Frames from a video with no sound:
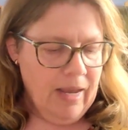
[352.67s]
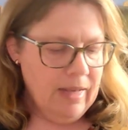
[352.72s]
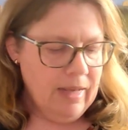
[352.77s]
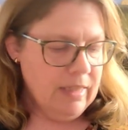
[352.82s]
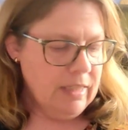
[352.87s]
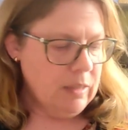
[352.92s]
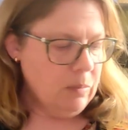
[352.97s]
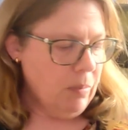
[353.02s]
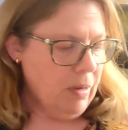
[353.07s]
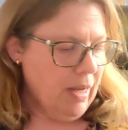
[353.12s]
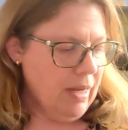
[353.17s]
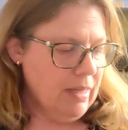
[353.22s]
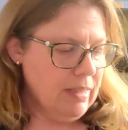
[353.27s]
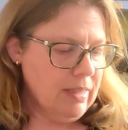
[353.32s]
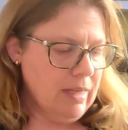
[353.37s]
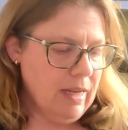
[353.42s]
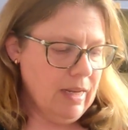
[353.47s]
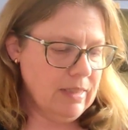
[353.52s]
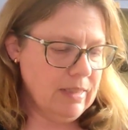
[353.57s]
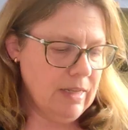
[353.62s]
This piece
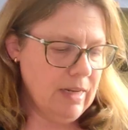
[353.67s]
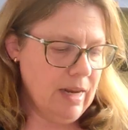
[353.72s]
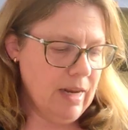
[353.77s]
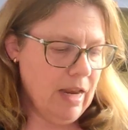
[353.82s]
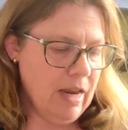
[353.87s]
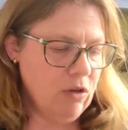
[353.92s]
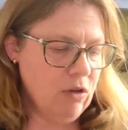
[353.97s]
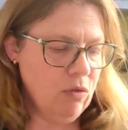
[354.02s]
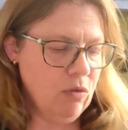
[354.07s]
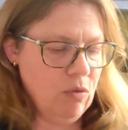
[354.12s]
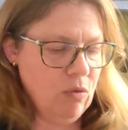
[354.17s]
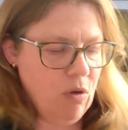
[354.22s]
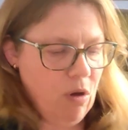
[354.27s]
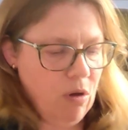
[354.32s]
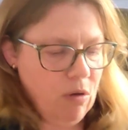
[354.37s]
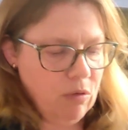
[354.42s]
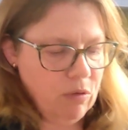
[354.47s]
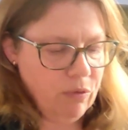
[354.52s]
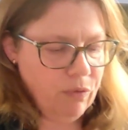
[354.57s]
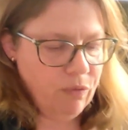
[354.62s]
has an annual
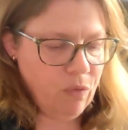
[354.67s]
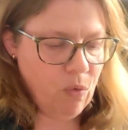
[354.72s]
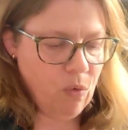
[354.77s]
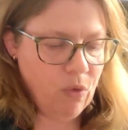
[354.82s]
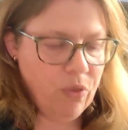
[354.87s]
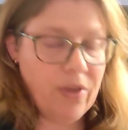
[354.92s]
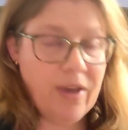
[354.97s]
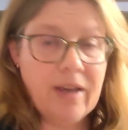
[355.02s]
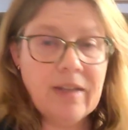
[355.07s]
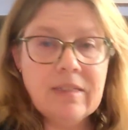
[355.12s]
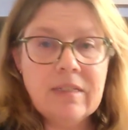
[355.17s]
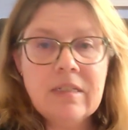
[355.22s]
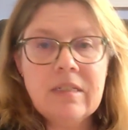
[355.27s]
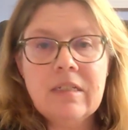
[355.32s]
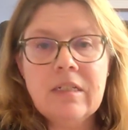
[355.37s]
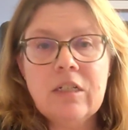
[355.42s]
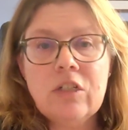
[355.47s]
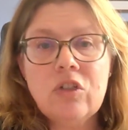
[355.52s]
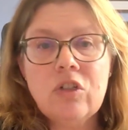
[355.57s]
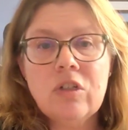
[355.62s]
goal of 4,000
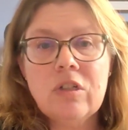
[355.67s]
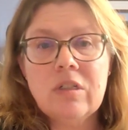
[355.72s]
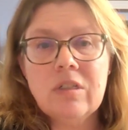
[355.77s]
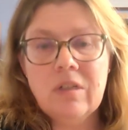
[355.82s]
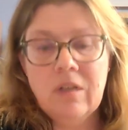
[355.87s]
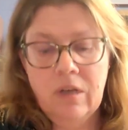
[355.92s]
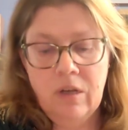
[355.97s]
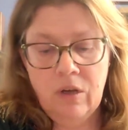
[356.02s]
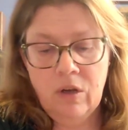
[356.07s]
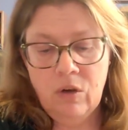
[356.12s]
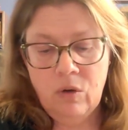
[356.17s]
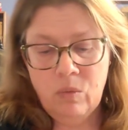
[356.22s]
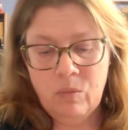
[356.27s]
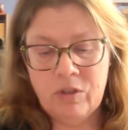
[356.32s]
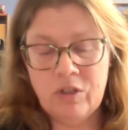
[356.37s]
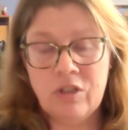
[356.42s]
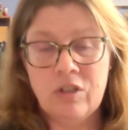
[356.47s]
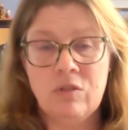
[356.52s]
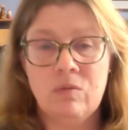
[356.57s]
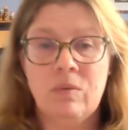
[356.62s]
stitches,
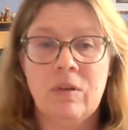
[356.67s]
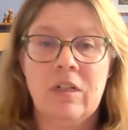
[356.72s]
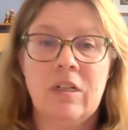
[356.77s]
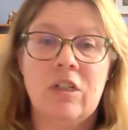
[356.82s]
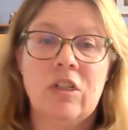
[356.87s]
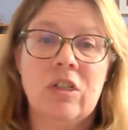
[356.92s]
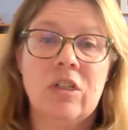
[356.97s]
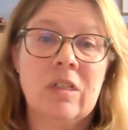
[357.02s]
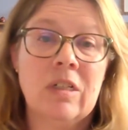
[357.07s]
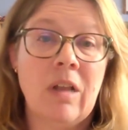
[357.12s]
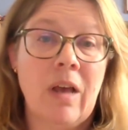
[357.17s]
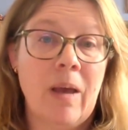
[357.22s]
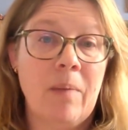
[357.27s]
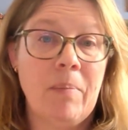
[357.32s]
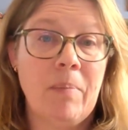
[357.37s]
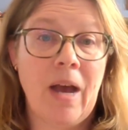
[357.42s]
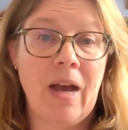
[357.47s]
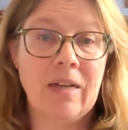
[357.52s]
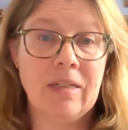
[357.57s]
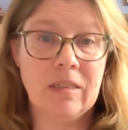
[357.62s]
which is really just like
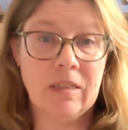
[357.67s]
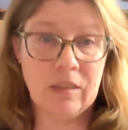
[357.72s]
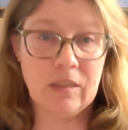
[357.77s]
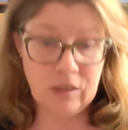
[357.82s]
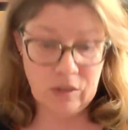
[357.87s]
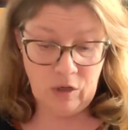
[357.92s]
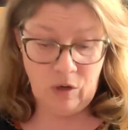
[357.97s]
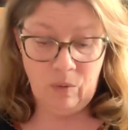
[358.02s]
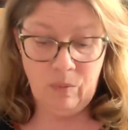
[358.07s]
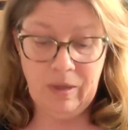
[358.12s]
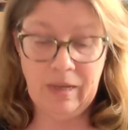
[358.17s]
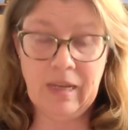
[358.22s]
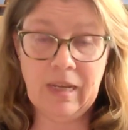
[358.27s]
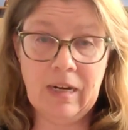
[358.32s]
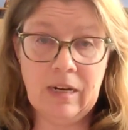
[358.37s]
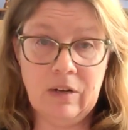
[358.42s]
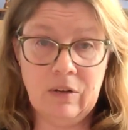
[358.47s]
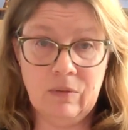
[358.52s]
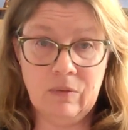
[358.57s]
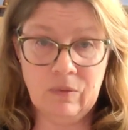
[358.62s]
baskets going
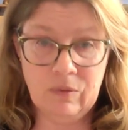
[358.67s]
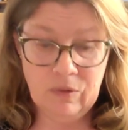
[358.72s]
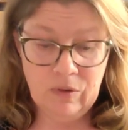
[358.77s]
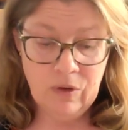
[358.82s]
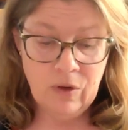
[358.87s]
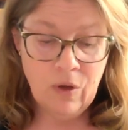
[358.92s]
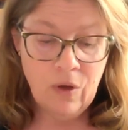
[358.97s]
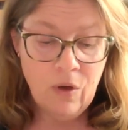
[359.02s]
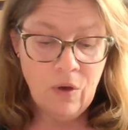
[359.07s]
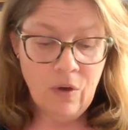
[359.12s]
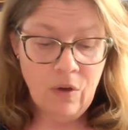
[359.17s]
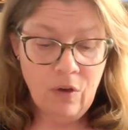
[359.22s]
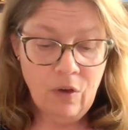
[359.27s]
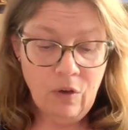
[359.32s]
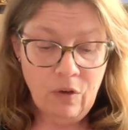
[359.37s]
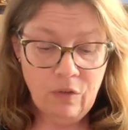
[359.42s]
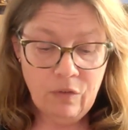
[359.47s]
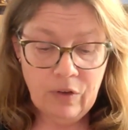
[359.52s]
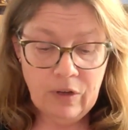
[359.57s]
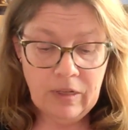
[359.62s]
in and
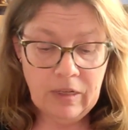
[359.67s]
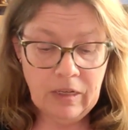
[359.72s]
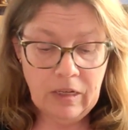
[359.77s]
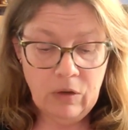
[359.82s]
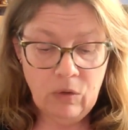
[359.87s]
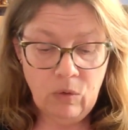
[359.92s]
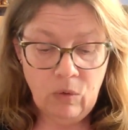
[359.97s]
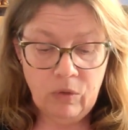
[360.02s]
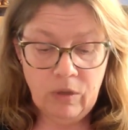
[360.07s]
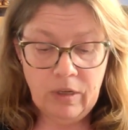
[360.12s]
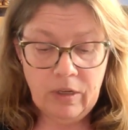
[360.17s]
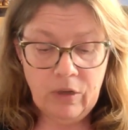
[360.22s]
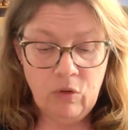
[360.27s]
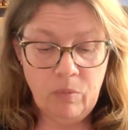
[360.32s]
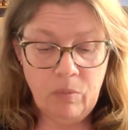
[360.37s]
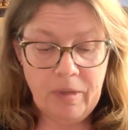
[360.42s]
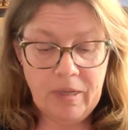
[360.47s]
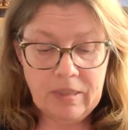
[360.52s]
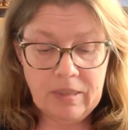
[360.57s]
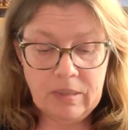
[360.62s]
filling in all the little
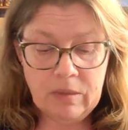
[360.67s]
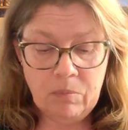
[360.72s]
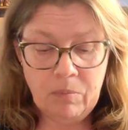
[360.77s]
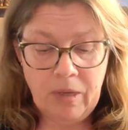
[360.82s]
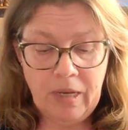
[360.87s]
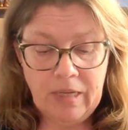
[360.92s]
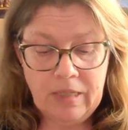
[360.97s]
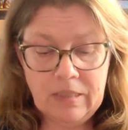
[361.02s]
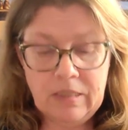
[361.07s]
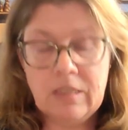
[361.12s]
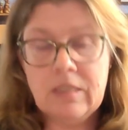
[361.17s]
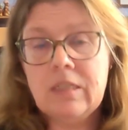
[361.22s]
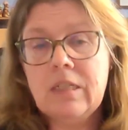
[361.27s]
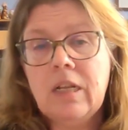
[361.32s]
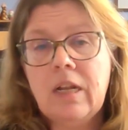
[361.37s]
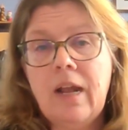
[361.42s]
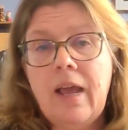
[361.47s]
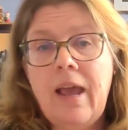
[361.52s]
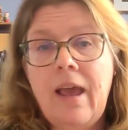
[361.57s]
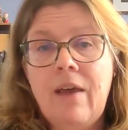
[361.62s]
bits and pieces
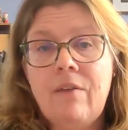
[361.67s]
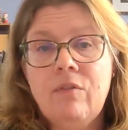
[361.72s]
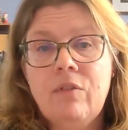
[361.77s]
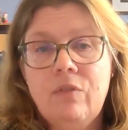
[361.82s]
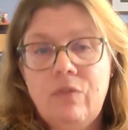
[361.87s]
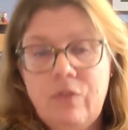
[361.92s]
that I haven't